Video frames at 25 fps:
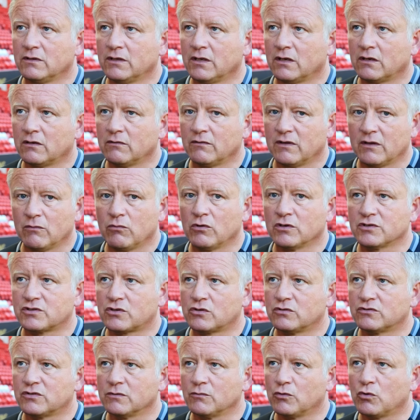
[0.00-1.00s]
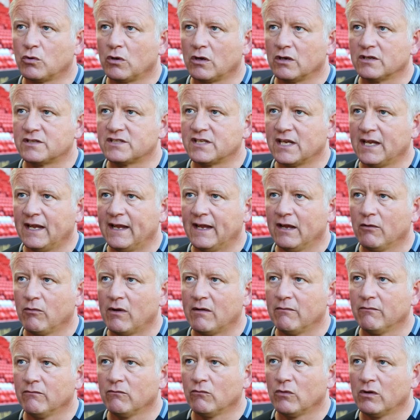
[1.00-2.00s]
you know, there was some quality here
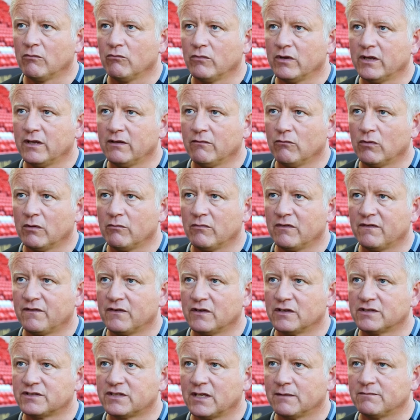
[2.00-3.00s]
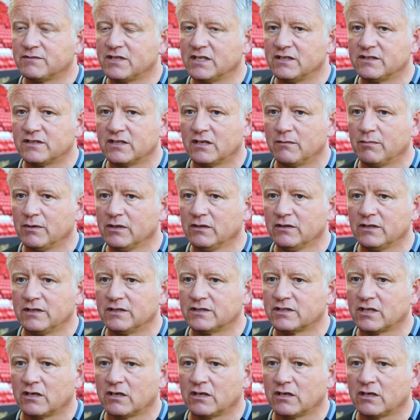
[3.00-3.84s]
when we first stepped into the building.